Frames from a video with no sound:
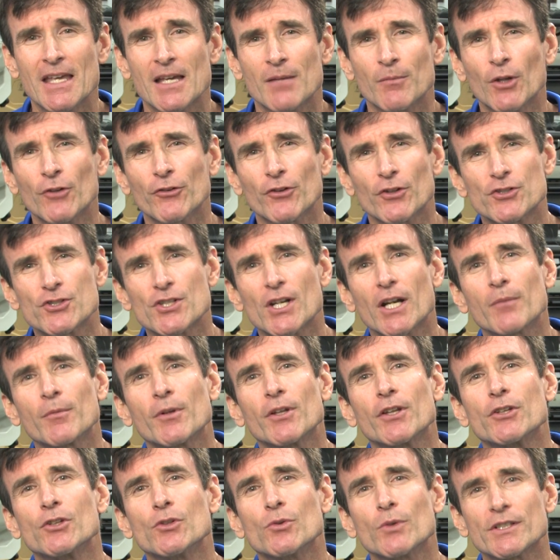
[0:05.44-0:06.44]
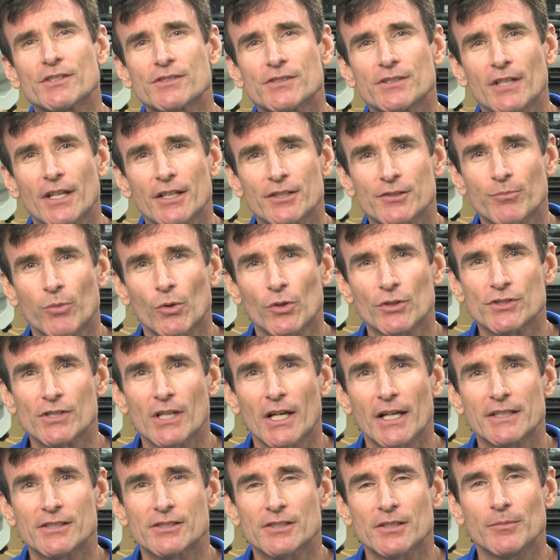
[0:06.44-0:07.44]
I'm also the chairman of the USTA Sports
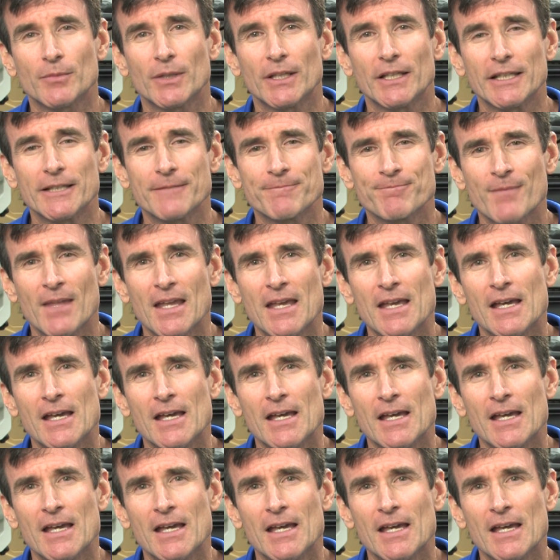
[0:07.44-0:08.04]
Science Committee.